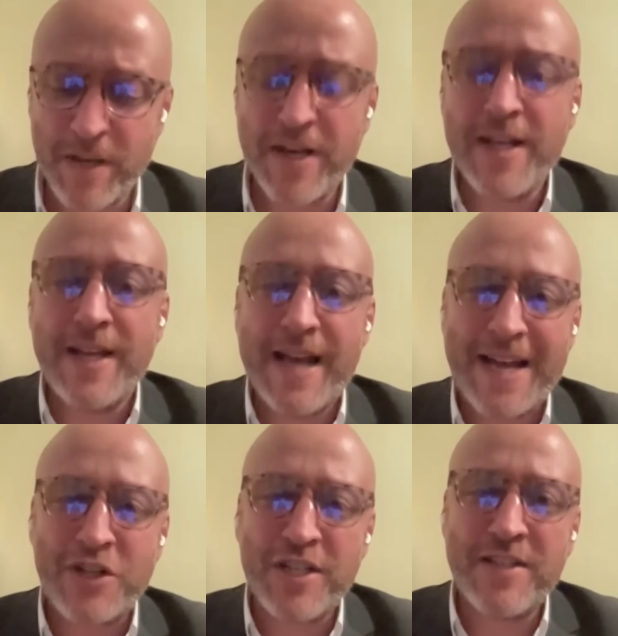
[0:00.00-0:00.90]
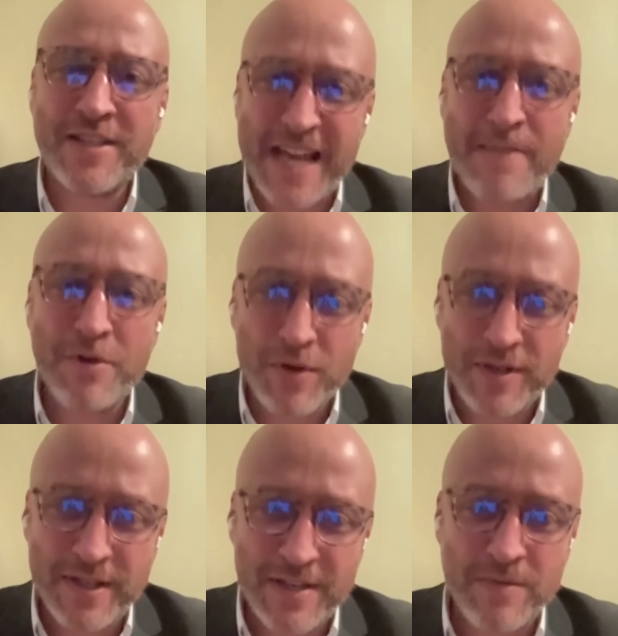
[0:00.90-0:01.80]
But actually, the same
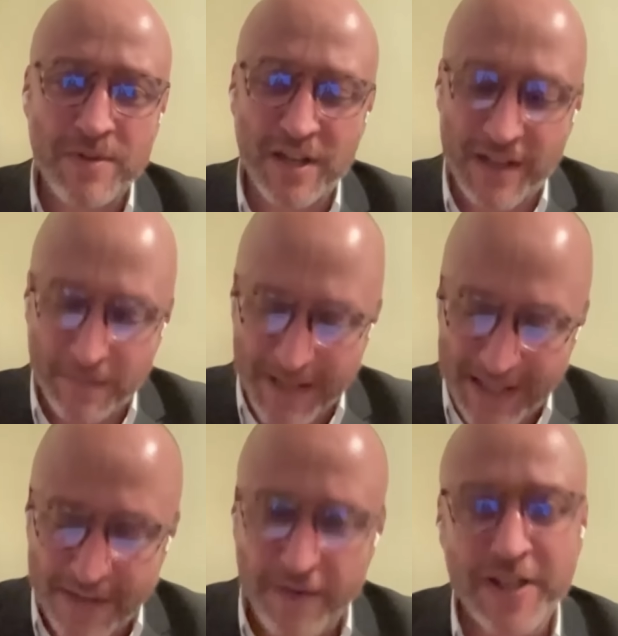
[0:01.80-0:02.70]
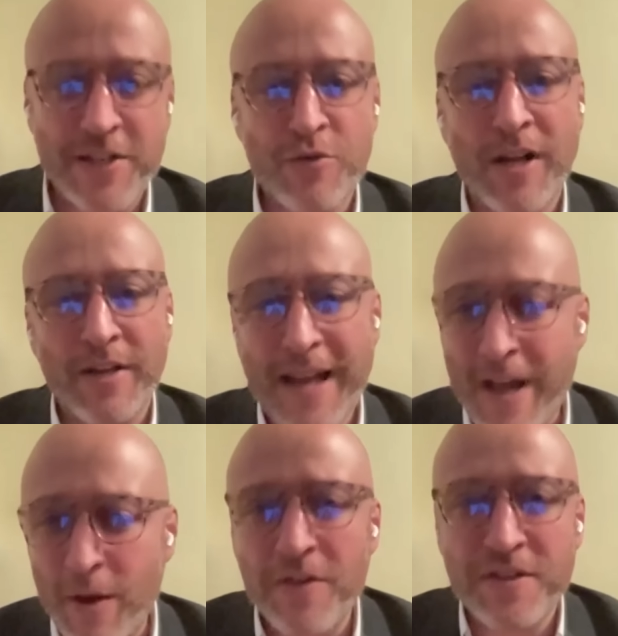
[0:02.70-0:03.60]
criticisms that are being leveled at Israel
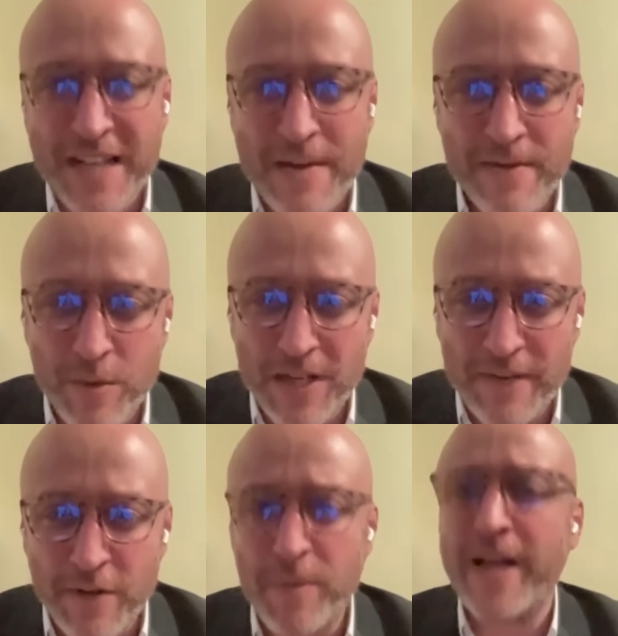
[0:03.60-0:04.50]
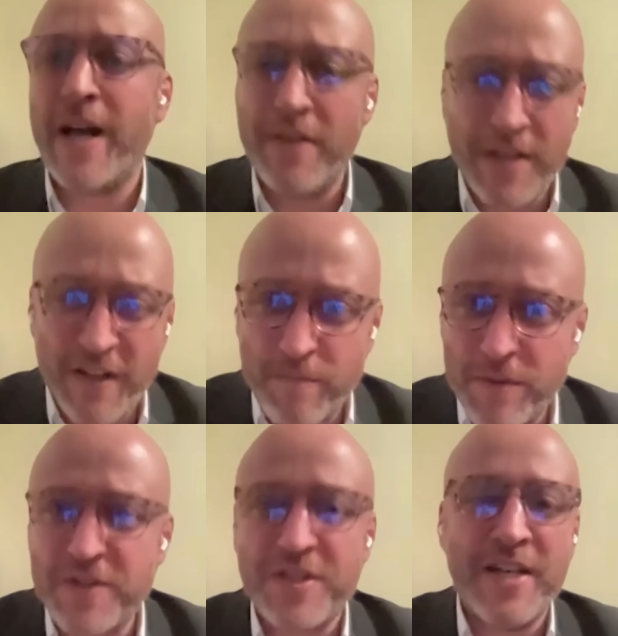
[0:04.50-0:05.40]
now are the same that were leveled by other
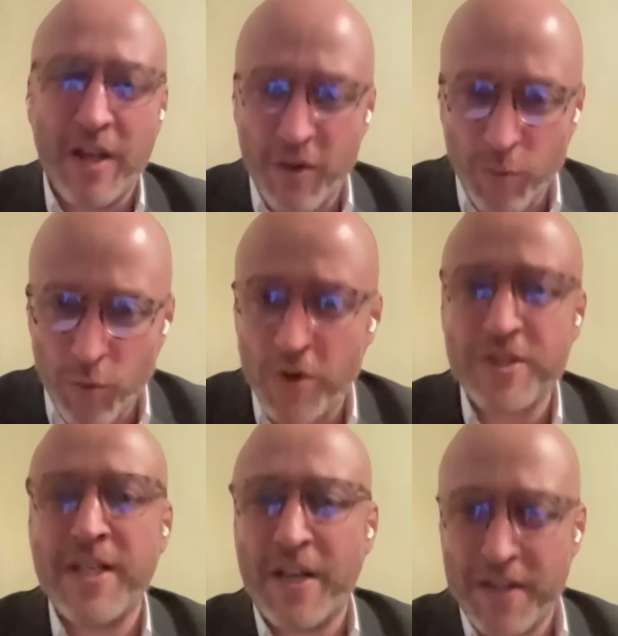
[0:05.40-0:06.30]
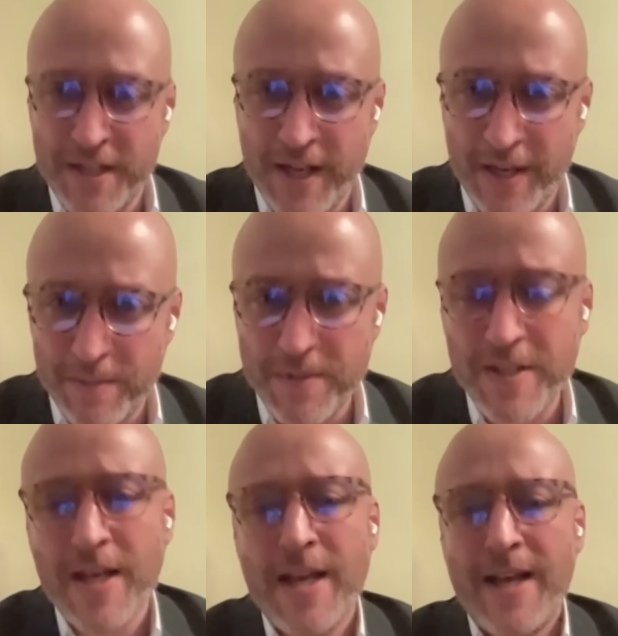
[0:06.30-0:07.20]
governments in other wars in other times.